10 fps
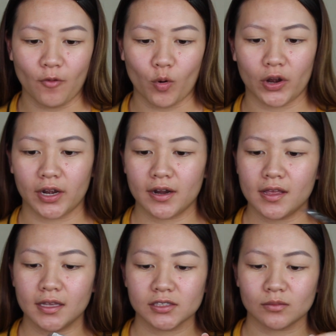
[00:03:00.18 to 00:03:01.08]
4.
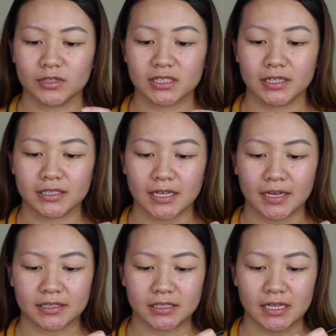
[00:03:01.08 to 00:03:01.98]
So I'm just going to
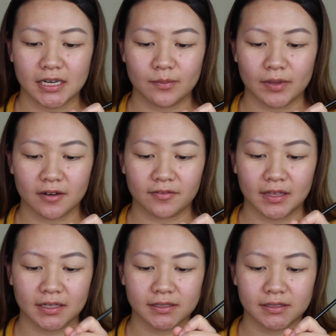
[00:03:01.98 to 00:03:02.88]
take a teeny bit of
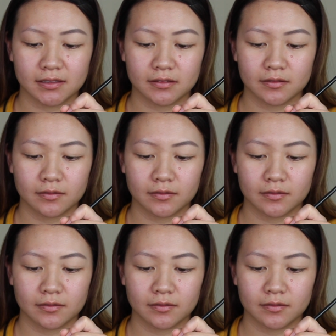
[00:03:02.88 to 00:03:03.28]
this.